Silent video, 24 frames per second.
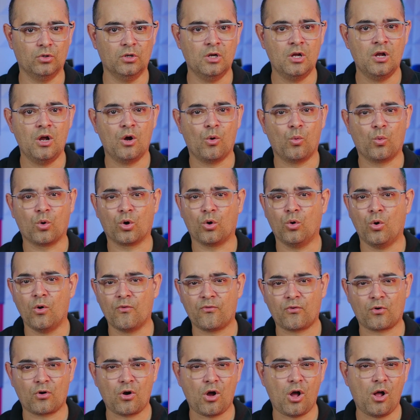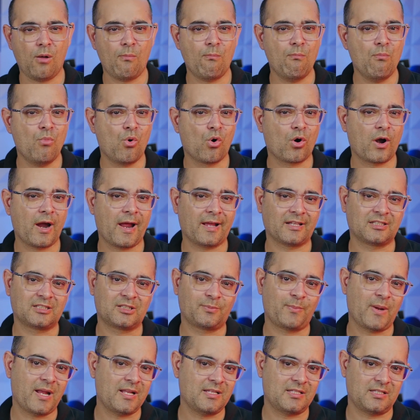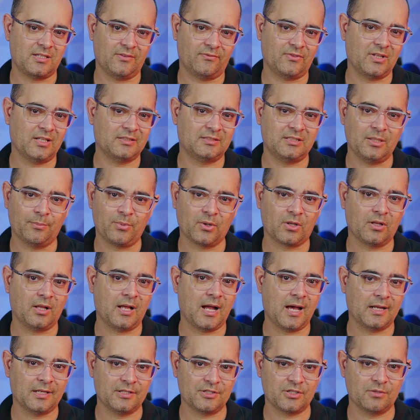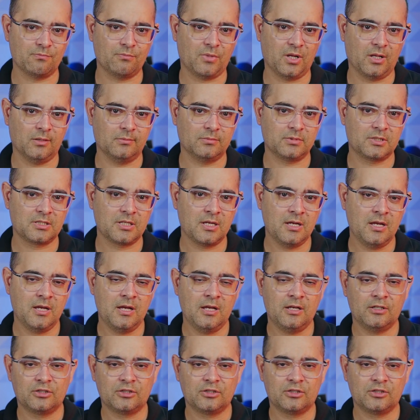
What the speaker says: though, were overall more expensive than typical halogen bulbs.